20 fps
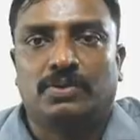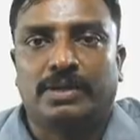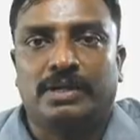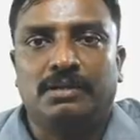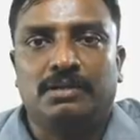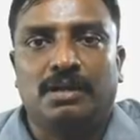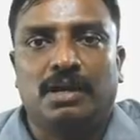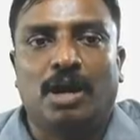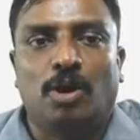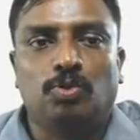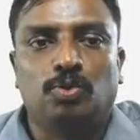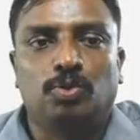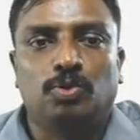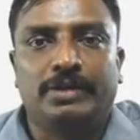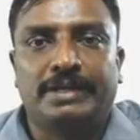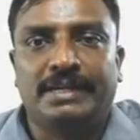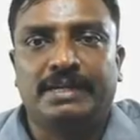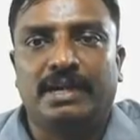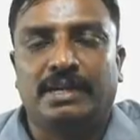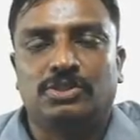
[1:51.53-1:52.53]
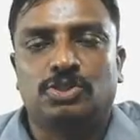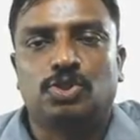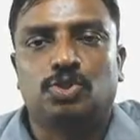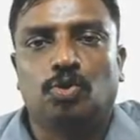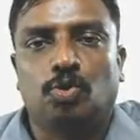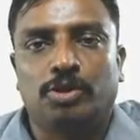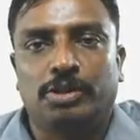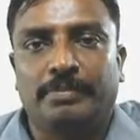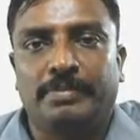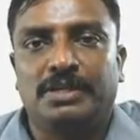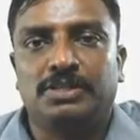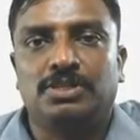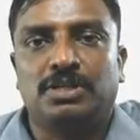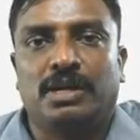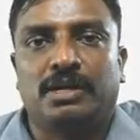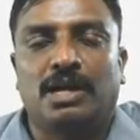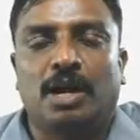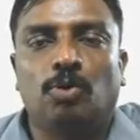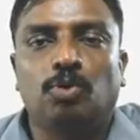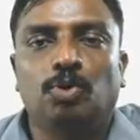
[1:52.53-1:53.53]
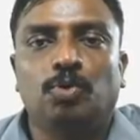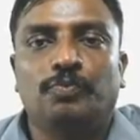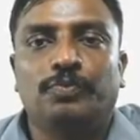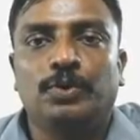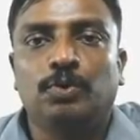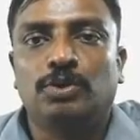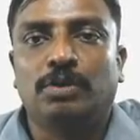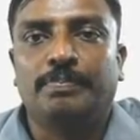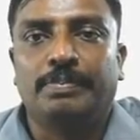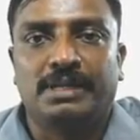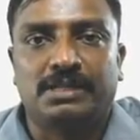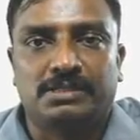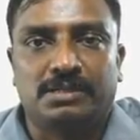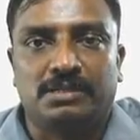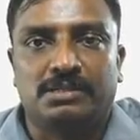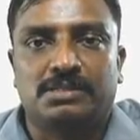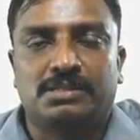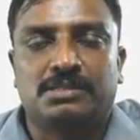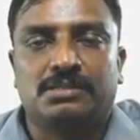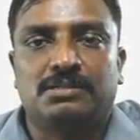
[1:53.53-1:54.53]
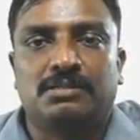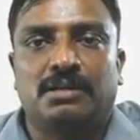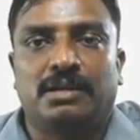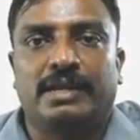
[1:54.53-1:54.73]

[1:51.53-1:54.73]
Okay. How to read and store image and how to view the pixels.